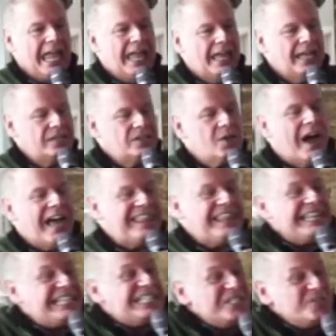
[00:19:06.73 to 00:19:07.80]
So I think
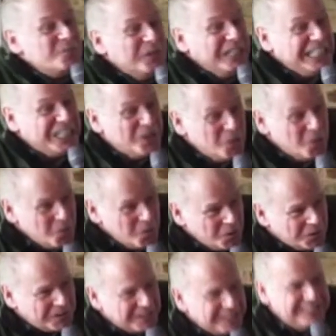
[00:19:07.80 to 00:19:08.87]
this is really
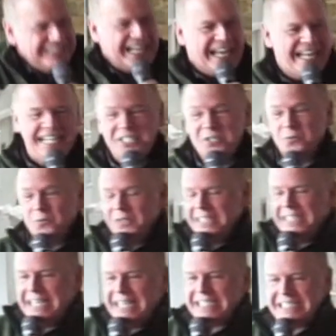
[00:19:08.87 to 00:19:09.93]
cool. It is
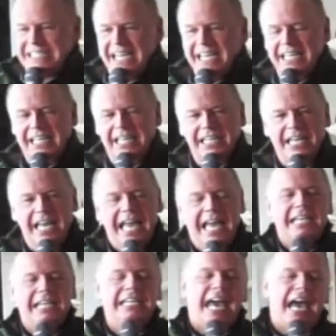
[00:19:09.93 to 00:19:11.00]
really exciting.
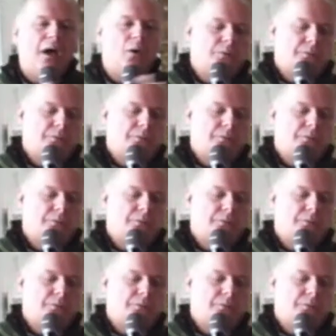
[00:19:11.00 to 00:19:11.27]
Now,